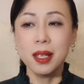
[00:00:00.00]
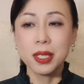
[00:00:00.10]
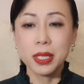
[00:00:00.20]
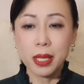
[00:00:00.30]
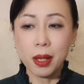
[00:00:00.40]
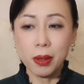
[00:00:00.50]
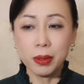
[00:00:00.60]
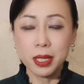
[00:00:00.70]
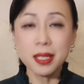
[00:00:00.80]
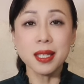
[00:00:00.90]

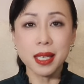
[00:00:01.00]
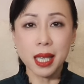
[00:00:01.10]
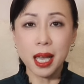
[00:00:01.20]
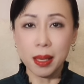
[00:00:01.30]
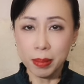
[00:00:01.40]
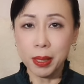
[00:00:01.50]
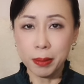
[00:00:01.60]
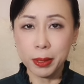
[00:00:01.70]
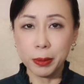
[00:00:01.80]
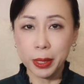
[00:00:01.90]
So this year I
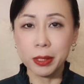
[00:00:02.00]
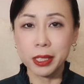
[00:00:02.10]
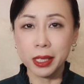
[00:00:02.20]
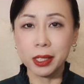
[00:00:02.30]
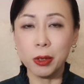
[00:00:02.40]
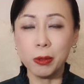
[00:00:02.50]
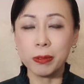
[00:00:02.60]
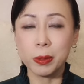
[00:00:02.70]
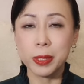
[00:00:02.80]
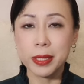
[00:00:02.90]
probably will get
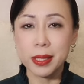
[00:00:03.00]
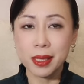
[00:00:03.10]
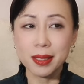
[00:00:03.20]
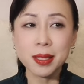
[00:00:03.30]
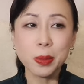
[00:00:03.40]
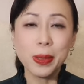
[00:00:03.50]
over with this